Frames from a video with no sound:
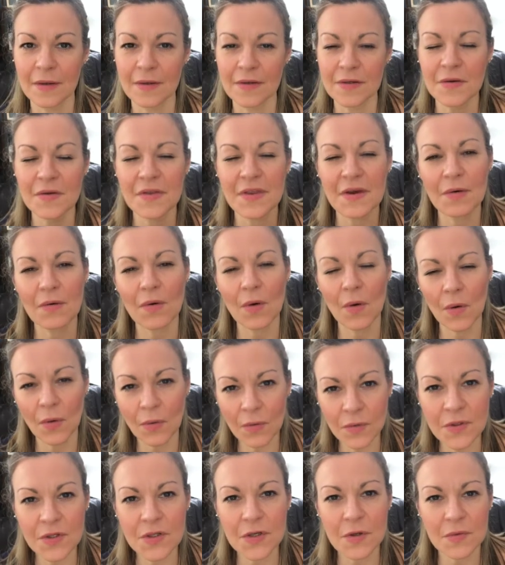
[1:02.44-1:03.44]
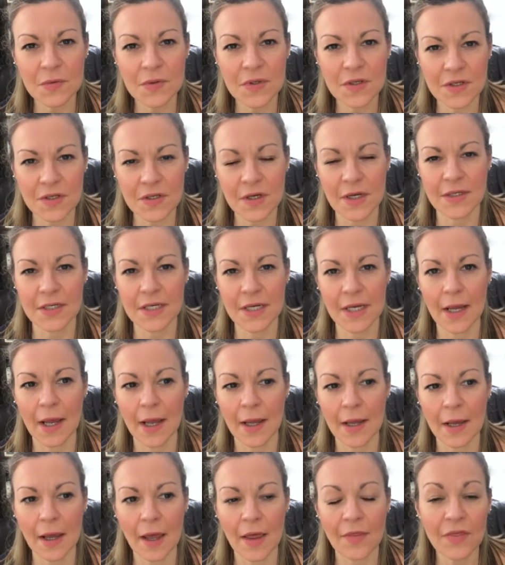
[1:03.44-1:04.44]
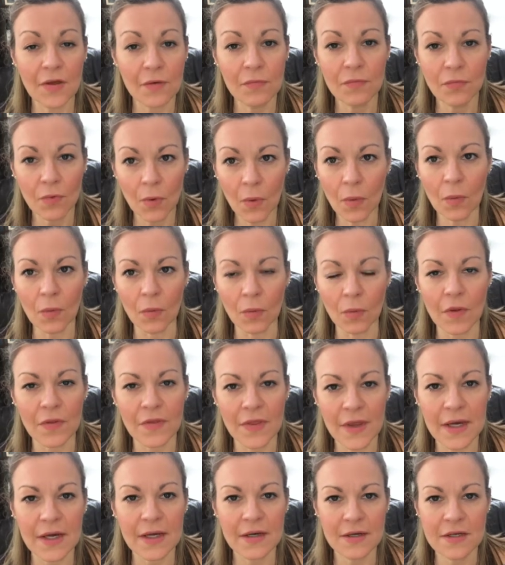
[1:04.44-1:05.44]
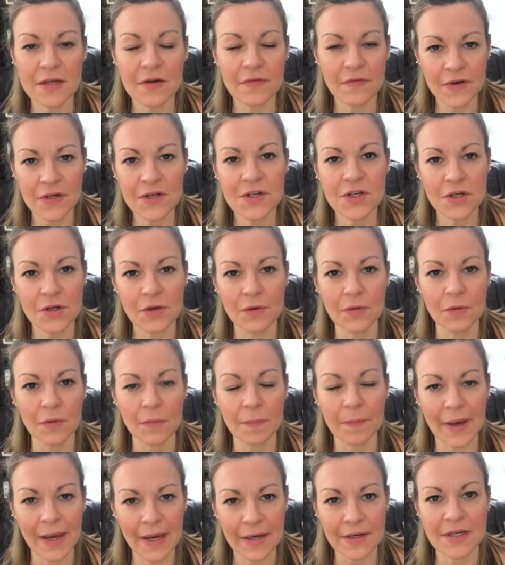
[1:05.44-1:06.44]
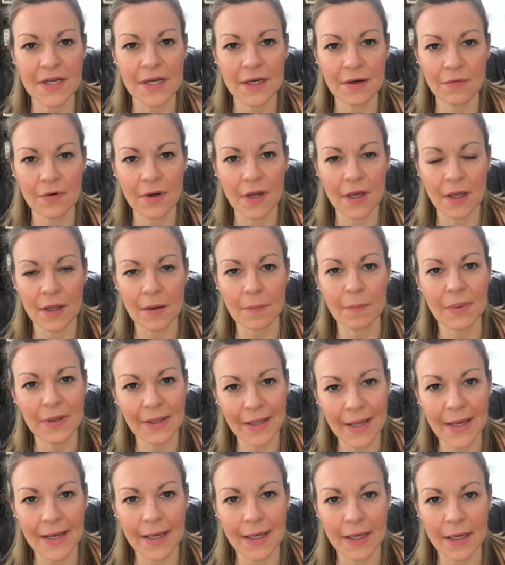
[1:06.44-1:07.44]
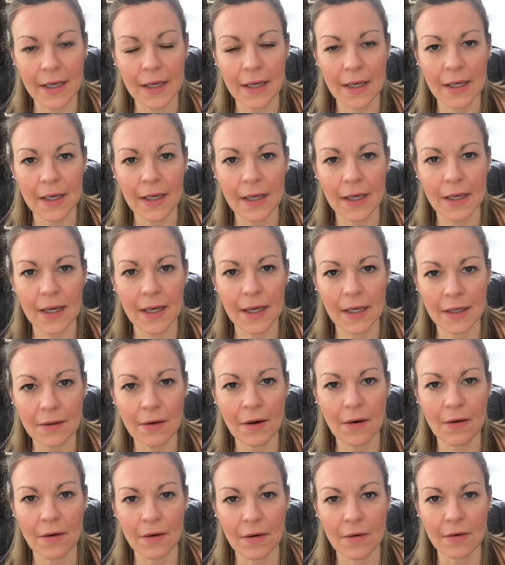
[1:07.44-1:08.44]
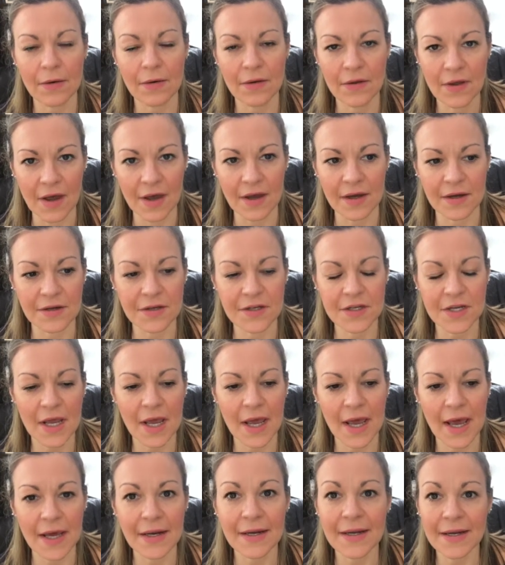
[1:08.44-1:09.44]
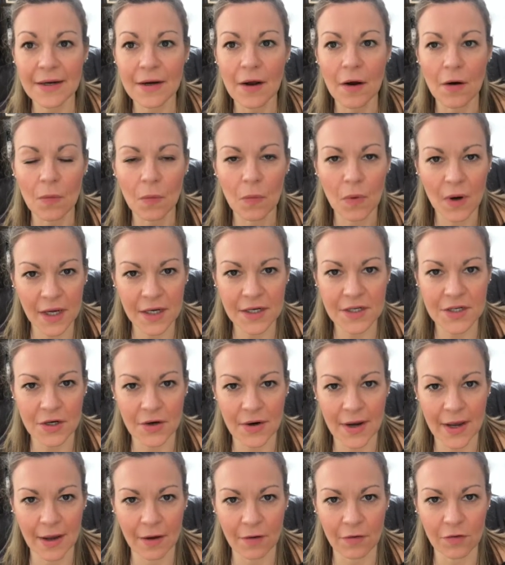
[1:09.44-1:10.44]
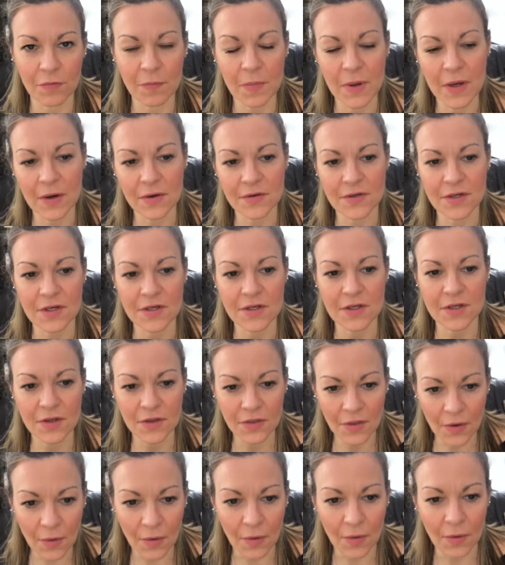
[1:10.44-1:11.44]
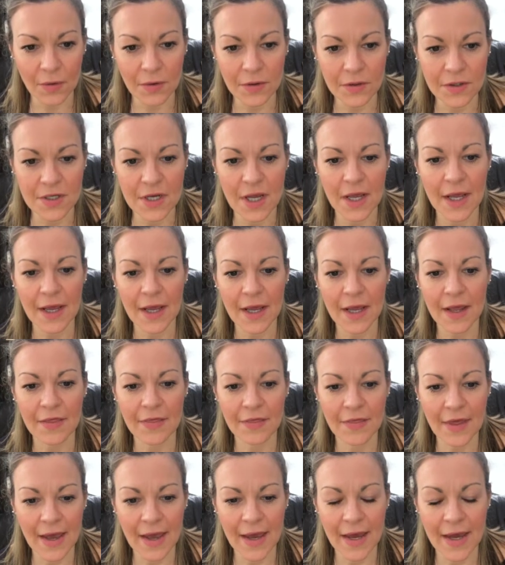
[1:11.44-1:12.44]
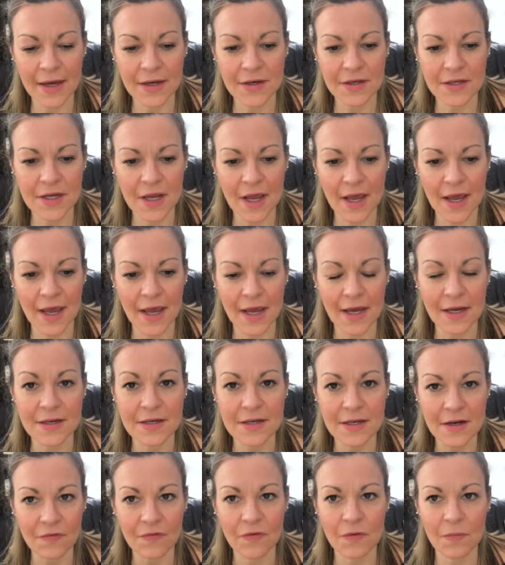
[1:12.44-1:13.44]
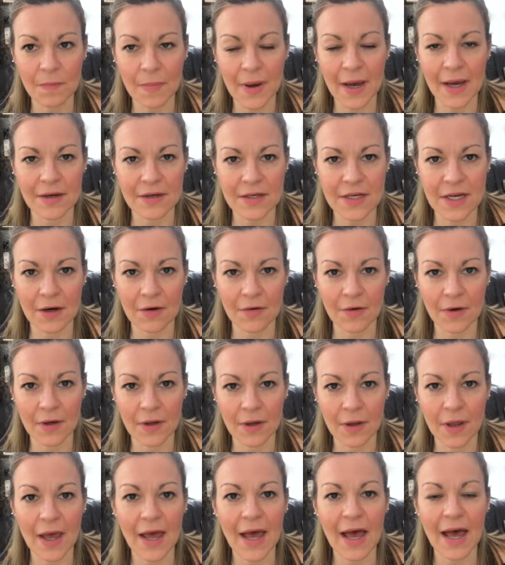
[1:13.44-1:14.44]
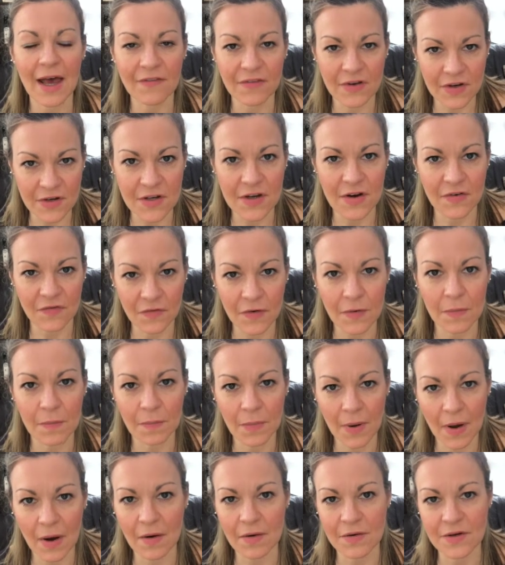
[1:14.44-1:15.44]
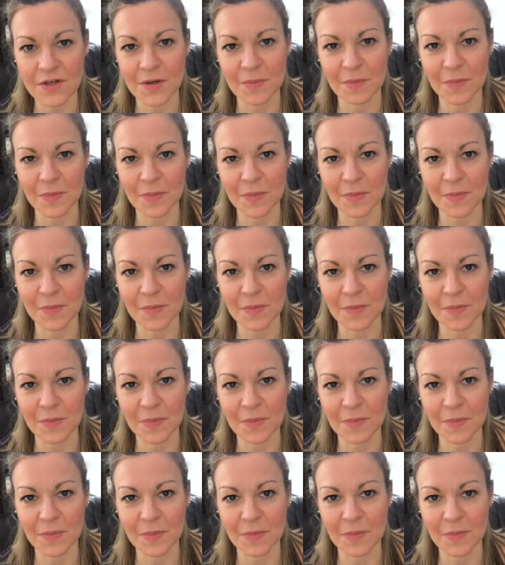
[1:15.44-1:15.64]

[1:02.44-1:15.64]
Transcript: So, they're also studying the role that individual bacteria play in our gut and in our wider health because it's thought that uh, different bacteria have a different part to